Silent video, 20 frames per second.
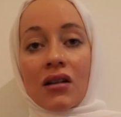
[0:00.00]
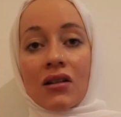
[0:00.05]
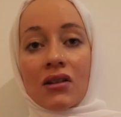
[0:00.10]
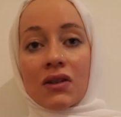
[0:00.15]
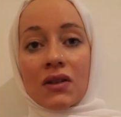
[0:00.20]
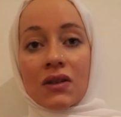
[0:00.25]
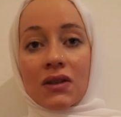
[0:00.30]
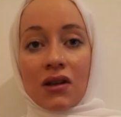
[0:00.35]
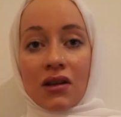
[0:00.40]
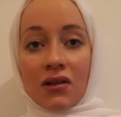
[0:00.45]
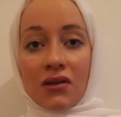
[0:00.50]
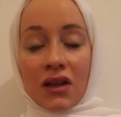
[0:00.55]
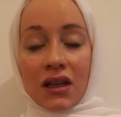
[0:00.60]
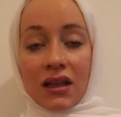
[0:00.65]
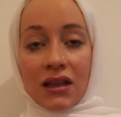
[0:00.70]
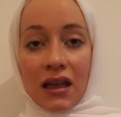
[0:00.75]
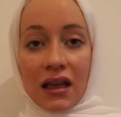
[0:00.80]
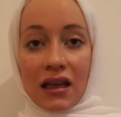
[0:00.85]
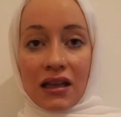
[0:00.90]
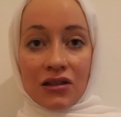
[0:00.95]
serving
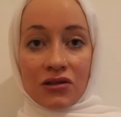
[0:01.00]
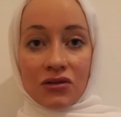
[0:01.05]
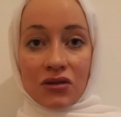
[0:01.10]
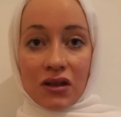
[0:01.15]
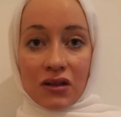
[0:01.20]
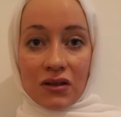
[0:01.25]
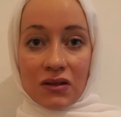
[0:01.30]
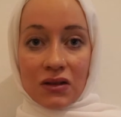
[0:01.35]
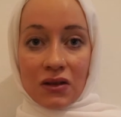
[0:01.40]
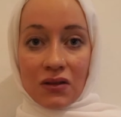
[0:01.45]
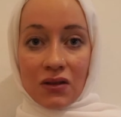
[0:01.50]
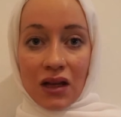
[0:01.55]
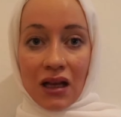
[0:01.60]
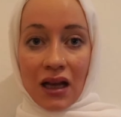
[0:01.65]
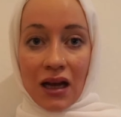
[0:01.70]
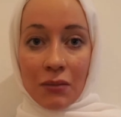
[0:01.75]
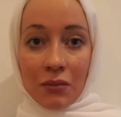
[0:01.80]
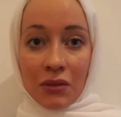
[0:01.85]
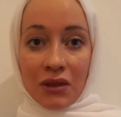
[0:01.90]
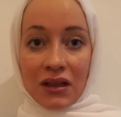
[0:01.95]
the interest of the
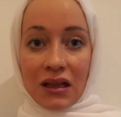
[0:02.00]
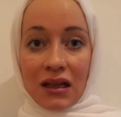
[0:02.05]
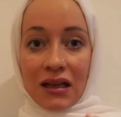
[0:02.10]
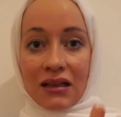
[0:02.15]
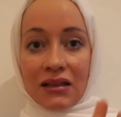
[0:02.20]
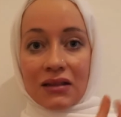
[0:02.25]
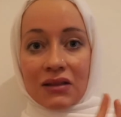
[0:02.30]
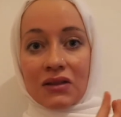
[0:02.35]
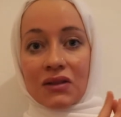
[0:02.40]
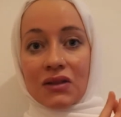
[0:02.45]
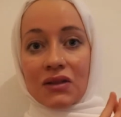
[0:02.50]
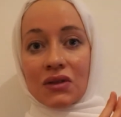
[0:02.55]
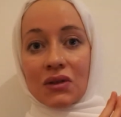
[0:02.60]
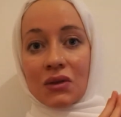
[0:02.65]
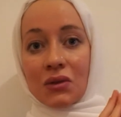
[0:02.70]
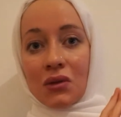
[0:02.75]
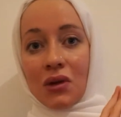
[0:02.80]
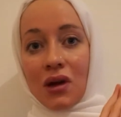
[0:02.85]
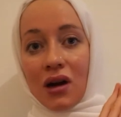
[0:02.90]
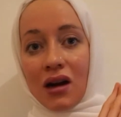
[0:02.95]
capitalists
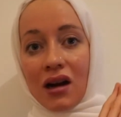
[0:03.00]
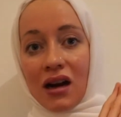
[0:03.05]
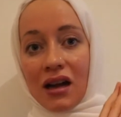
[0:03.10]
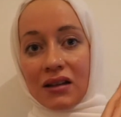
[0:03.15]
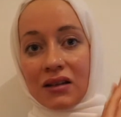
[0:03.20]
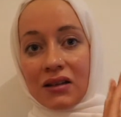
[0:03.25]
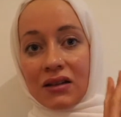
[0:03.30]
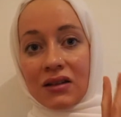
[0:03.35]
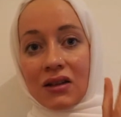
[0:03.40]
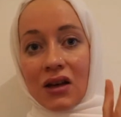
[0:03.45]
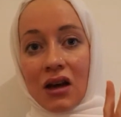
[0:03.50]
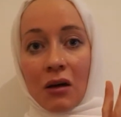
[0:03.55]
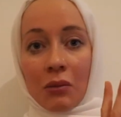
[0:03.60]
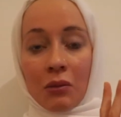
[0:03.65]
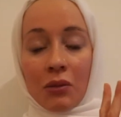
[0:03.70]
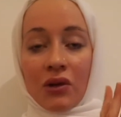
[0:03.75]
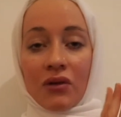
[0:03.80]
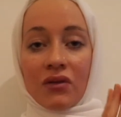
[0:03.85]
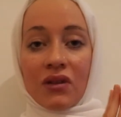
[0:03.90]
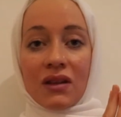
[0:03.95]
who are at the top
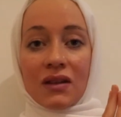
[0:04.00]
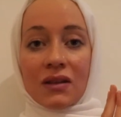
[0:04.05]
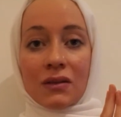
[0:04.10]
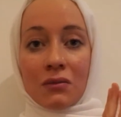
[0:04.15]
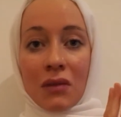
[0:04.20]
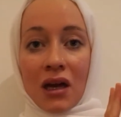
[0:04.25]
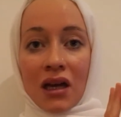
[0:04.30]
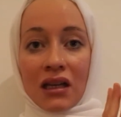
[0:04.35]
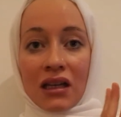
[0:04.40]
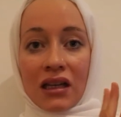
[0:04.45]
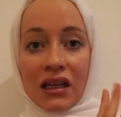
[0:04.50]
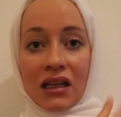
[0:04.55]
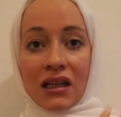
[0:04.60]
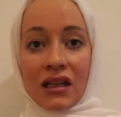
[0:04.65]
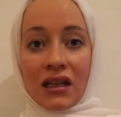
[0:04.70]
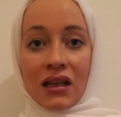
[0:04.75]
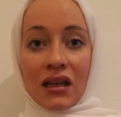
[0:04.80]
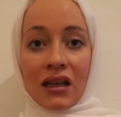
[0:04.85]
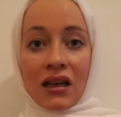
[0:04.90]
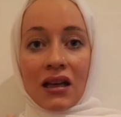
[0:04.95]
of this money
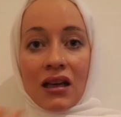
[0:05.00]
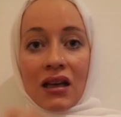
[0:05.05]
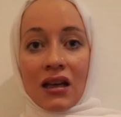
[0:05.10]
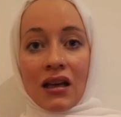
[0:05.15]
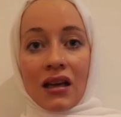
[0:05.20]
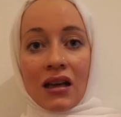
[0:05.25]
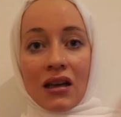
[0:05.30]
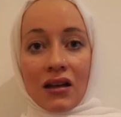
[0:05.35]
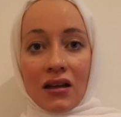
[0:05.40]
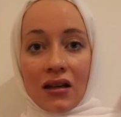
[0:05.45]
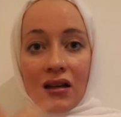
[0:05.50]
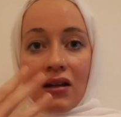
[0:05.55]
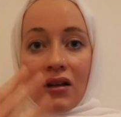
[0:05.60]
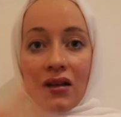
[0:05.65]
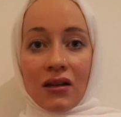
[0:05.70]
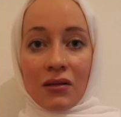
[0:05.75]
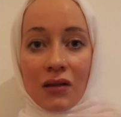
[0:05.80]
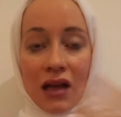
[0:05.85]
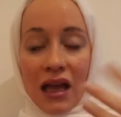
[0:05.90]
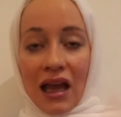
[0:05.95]

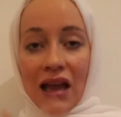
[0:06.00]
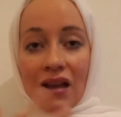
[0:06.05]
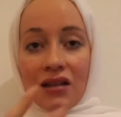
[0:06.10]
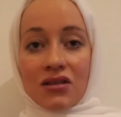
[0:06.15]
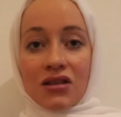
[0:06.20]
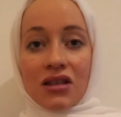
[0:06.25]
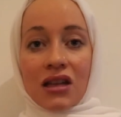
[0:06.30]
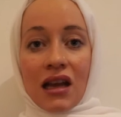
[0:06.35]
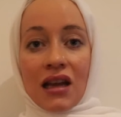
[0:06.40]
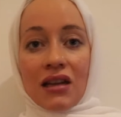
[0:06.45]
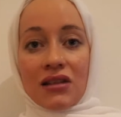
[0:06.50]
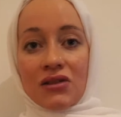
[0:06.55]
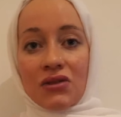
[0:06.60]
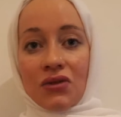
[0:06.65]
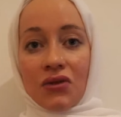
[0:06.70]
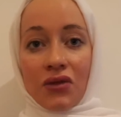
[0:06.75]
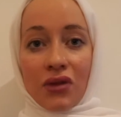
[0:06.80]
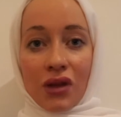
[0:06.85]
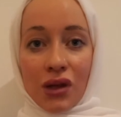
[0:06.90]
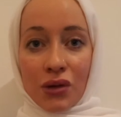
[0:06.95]
exchange
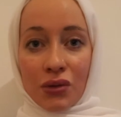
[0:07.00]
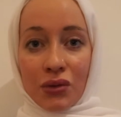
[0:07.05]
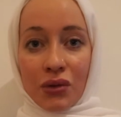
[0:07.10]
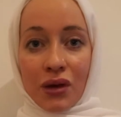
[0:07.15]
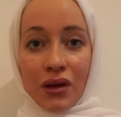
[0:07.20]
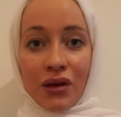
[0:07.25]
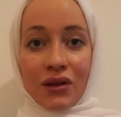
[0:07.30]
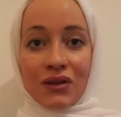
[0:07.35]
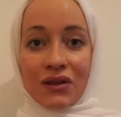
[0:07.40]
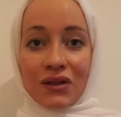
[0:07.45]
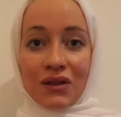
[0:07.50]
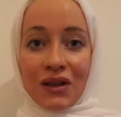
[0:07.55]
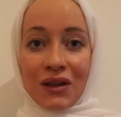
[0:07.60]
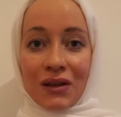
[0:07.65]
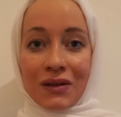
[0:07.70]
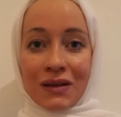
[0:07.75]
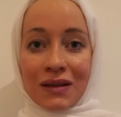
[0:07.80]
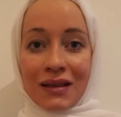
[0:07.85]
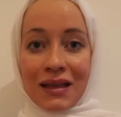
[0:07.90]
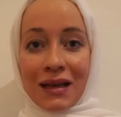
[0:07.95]
flow
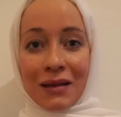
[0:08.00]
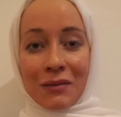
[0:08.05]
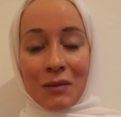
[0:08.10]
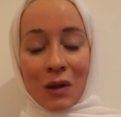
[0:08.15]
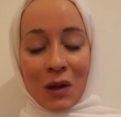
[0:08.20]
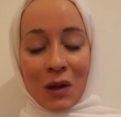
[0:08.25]
system,